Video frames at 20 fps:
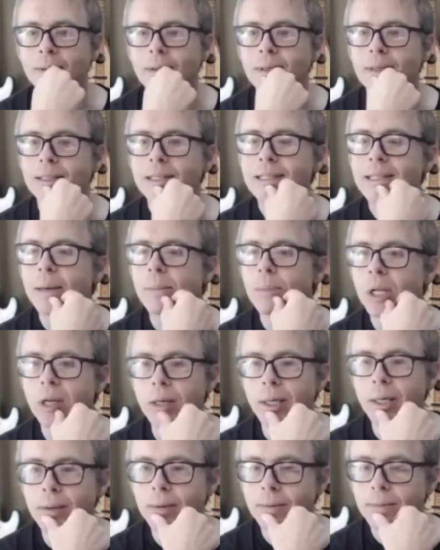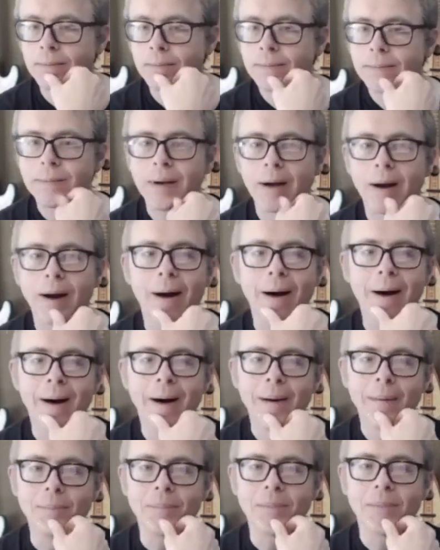similar,
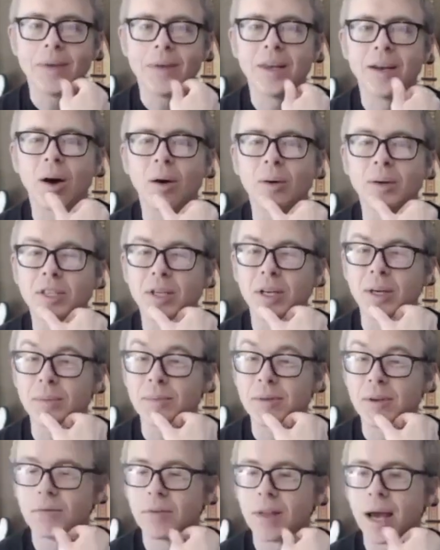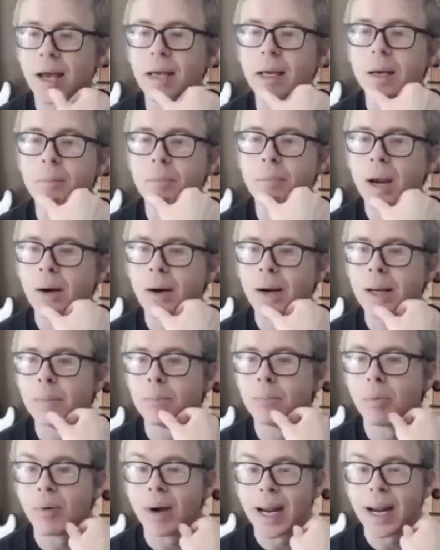in terms of like
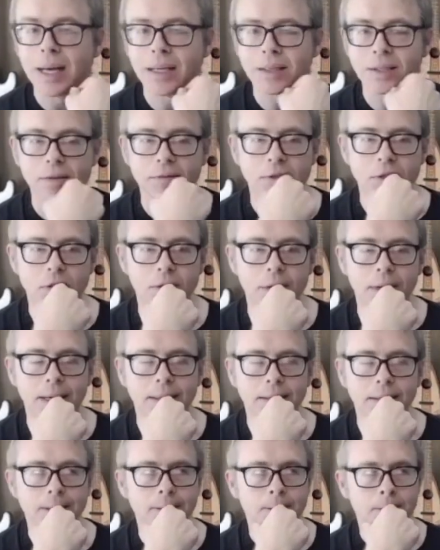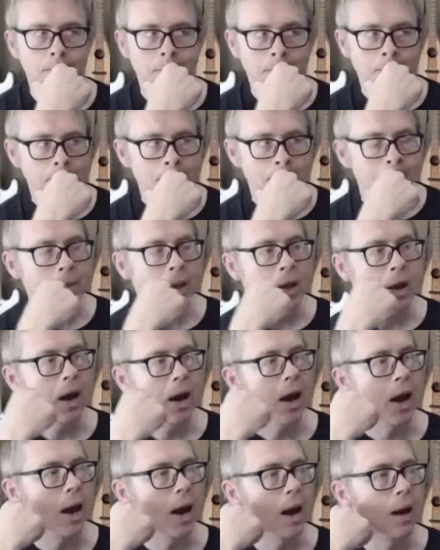comparing brands of strings.
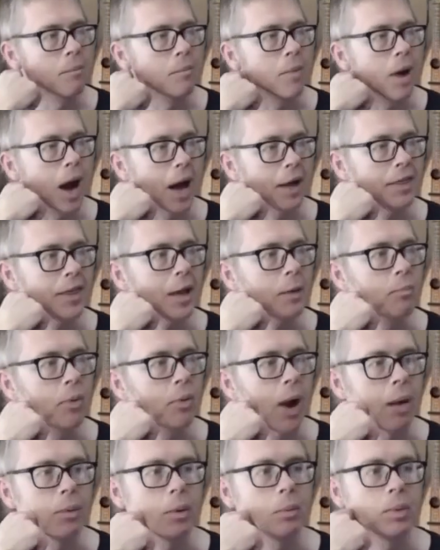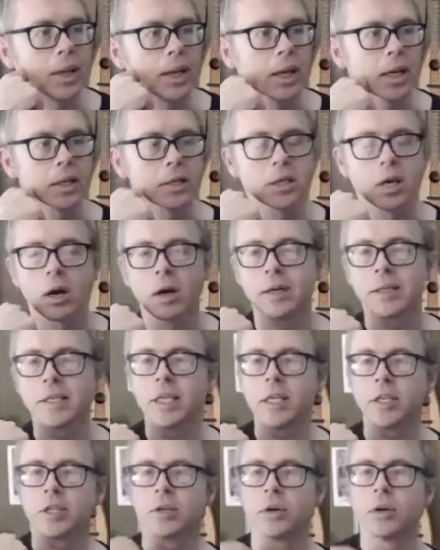I think probably a guitar
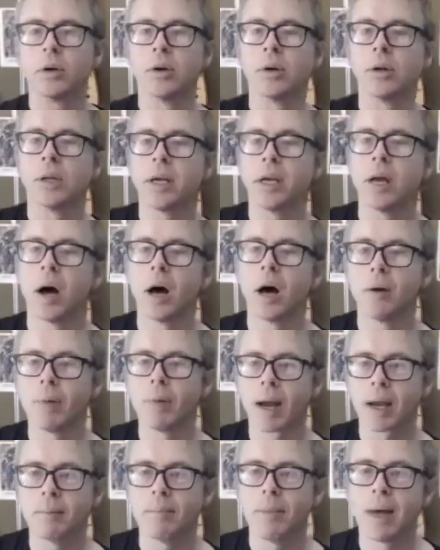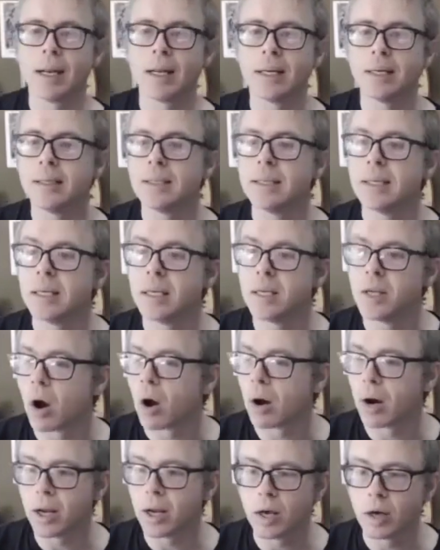teacher early on recommended
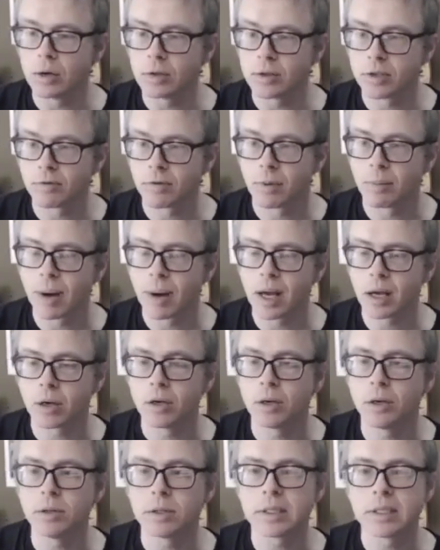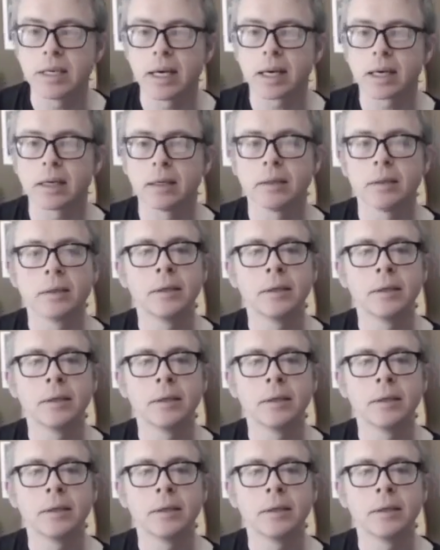Diodarios for my acoustic.